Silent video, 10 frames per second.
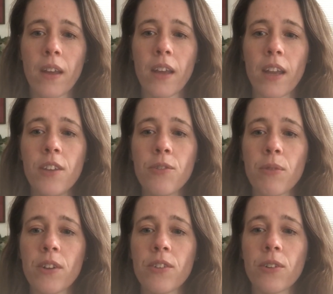Each
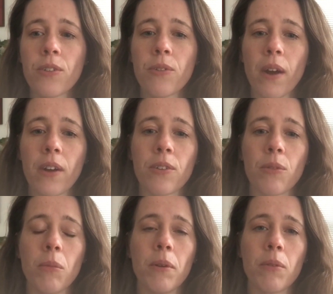regional director
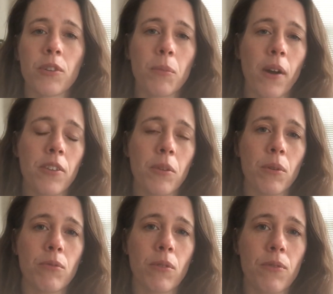will be responsible
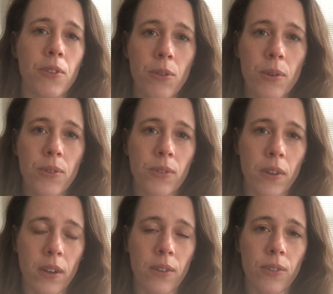for fewer
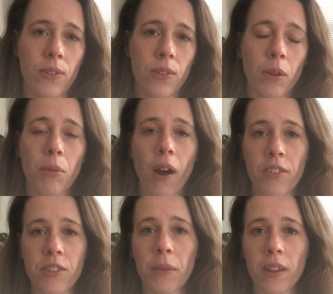cities,
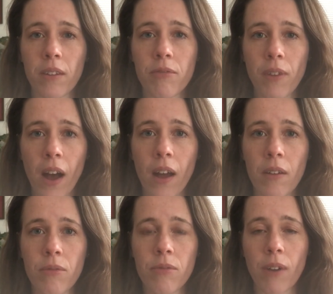approximately
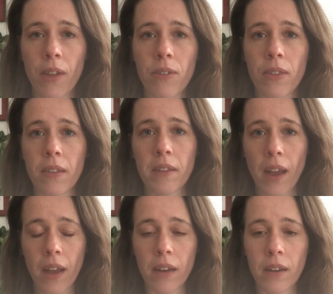5 rather than
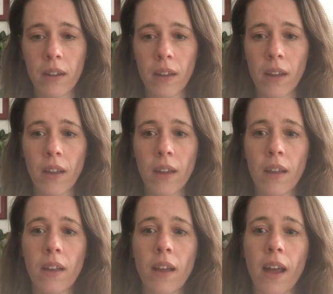10,
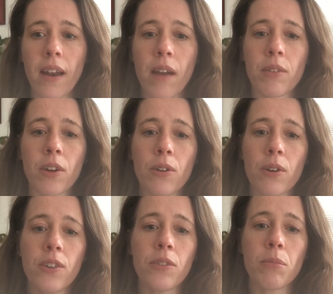and have
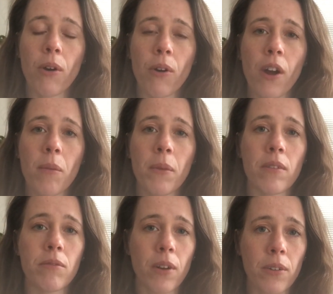increased program
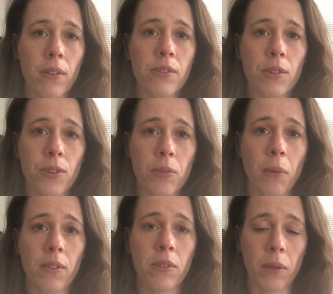and fundraising
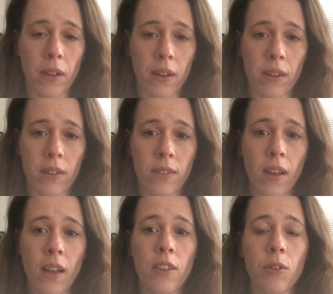responsibilities
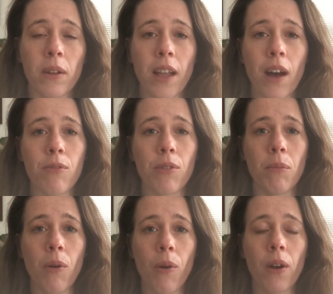to allow for
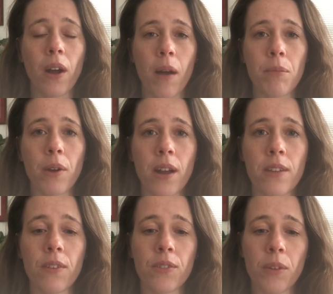more
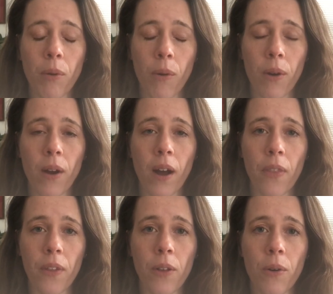comprehensive support on
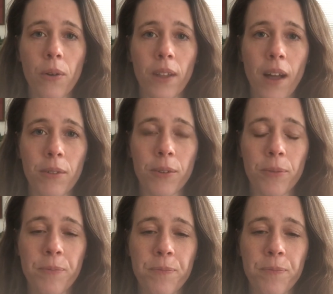the local level.